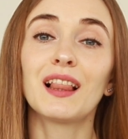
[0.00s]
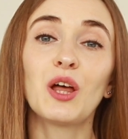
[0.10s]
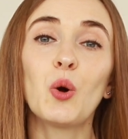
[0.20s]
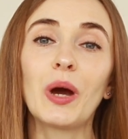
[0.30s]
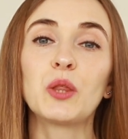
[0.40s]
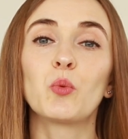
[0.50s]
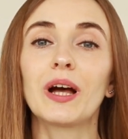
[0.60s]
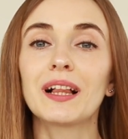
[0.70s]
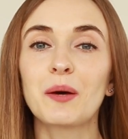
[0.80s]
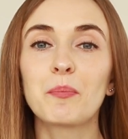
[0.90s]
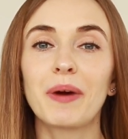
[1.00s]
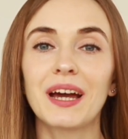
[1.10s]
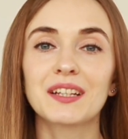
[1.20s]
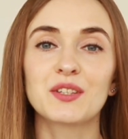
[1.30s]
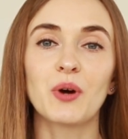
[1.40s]
Hello and welcome
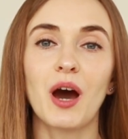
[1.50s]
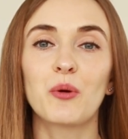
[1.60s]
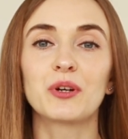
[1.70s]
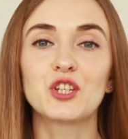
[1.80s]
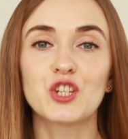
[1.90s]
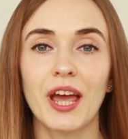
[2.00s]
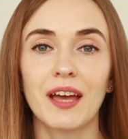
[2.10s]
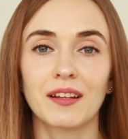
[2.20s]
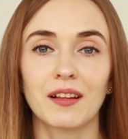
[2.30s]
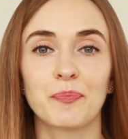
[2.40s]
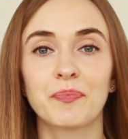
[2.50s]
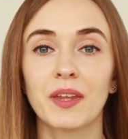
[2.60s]
back to our channel.